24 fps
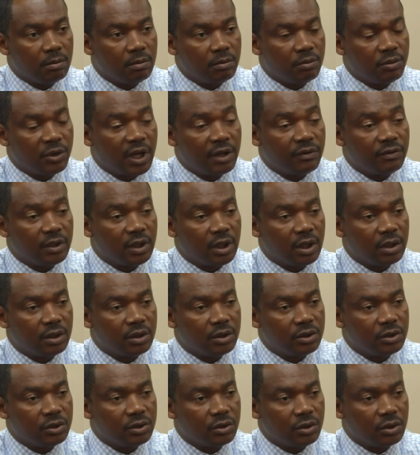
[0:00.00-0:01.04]
private health
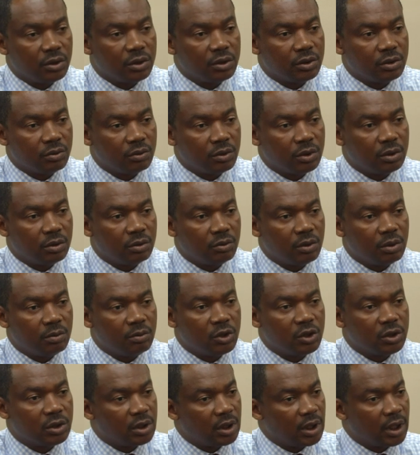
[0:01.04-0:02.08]
insurance will
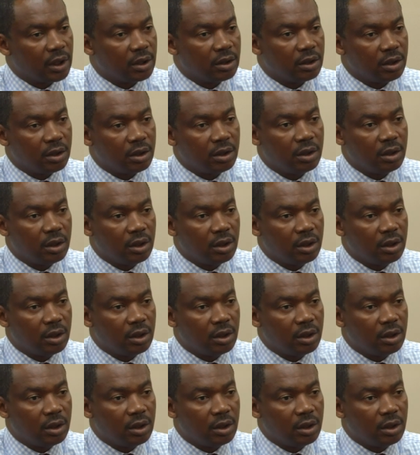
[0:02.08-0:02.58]
most likely